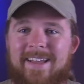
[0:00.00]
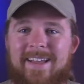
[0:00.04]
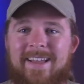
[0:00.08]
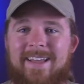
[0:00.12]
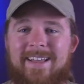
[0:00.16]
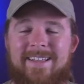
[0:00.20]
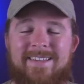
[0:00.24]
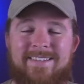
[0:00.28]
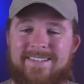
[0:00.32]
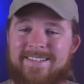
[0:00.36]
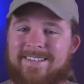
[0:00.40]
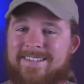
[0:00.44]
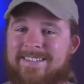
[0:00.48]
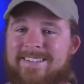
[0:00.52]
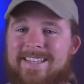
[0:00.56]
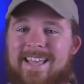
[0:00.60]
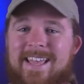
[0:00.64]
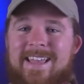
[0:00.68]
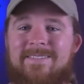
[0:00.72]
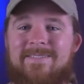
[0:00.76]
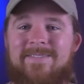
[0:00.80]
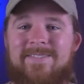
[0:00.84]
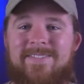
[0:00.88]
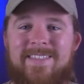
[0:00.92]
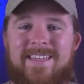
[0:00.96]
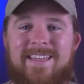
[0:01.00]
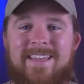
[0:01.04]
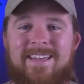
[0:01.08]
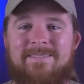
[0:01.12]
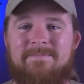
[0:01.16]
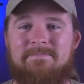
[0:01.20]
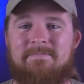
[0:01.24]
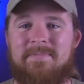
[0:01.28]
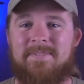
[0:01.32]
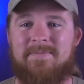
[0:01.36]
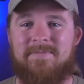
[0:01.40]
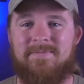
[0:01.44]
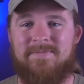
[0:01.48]
it's the same
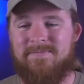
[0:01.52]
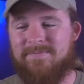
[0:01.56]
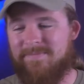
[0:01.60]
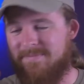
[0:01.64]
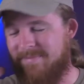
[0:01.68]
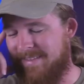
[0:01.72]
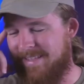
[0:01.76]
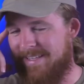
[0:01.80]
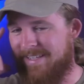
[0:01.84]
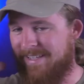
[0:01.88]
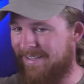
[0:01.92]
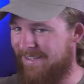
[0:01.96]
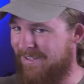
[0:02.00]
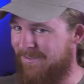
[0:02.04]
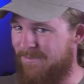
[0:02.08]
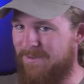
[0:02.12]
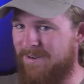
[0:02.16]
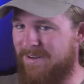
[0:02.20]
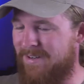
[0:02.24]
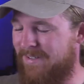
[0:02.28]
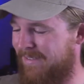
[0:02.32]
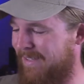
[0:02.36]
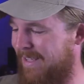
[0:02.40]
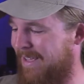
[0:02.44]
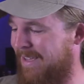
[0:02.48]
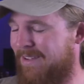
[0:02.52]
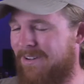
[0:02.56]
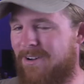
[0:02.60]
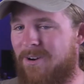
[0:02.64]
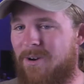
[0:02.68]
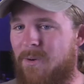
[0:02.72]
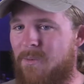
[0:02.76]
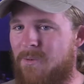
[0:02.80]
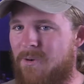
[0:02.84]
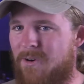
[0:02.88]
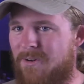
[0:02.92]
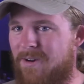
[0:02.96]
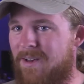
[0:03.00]
thing. But Twitter's like, oh,
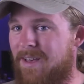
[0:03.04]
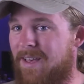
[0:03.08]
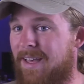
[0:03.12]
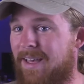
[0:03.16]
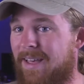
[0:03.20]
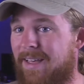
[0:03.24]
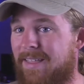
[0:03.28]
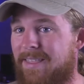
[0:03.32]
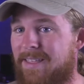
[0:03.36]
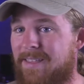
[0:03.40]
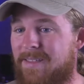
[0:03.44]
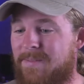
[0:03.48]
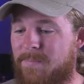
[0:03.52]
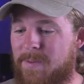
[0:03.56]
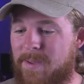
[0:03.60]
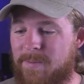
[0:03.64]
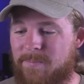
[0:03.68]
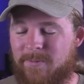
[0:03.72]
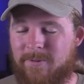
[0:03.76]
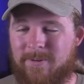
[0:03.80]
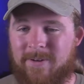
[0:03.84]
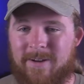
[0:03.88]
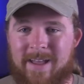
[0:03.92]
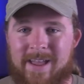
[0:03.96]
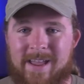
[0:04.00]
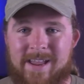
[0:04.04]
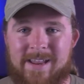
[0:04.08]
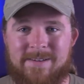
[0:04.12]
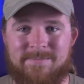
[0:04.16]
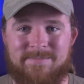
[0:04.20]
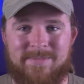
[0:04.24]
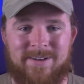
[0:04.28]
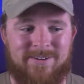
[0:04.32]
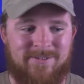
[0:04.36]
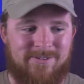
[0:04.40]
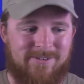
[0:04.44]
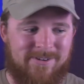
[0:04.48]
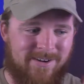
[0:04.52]
well, these people are hating
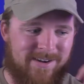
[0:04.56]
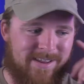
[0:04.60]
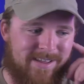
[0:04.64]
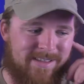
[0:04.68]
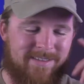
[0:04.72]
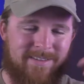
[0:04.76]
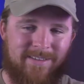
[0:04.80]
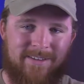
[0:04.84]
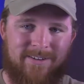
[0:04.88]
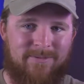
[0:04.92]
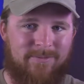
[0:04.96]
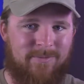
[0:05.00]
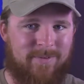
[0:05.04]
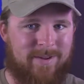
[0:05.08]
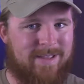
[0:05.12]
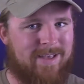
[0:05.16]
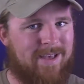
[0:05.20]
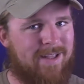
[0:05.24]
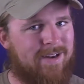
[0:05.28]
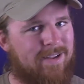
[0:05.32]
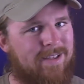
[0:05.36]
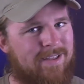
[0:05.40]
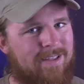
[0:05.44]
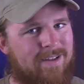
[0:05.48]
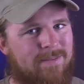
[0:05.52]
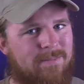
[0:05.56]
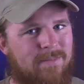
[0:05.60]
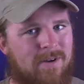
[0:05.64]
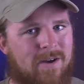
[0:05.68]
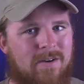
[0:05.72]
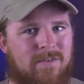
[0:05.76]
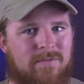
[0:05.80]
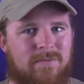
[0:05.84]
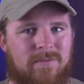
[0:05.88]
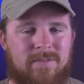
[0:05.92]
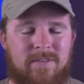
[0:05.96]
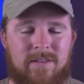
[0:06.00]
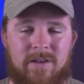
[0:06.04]
minorities. Oh, we got to get them
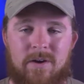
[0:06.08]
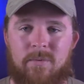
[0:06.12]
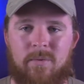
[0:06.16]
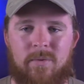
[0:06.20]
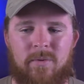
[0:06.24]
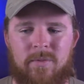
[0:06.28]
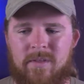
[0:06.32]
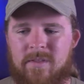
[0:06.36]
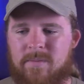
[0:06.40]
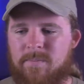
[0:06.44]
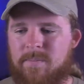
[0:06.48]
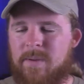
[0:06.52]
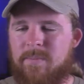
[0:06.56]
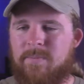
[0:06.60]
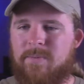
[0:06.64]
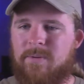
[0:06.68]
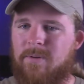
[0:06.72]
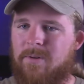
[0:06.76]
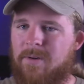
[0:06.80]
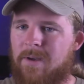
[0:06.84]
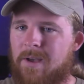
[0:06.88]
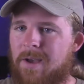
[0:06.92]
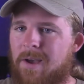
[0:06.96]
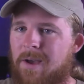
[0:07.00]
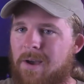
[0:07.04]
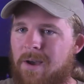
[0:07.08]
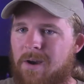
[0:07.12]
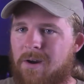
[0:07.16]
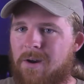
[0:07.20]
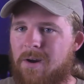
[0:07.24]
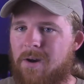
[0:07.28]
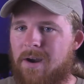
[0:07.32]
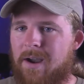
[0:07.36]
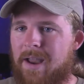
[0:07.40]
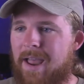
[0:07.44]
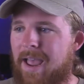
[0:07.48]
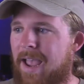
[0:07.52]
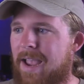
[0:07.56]
off. It's like, oh, well, these people
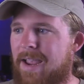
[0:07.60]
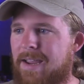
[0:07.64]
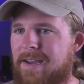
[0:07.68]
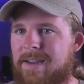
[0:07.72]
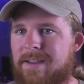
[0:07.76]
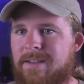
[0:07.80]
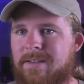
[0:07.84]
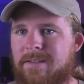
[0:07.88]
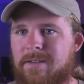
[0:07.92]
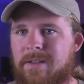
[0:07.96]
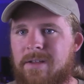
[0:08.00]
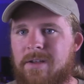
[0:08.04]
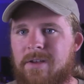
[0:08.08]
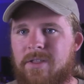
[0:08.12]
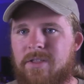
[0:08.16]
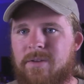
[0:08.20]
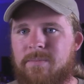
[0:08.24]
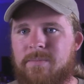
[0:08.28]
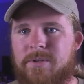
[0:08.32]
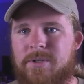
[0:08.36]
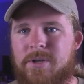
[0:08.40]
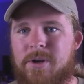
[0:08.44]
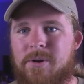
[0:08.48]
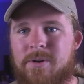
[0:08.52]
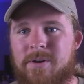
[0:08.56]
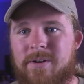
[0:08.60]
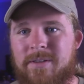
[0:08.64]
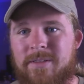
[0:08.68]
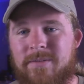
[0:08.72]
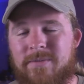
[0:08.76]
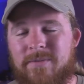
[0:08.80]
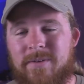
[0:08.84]
are hating the majority of the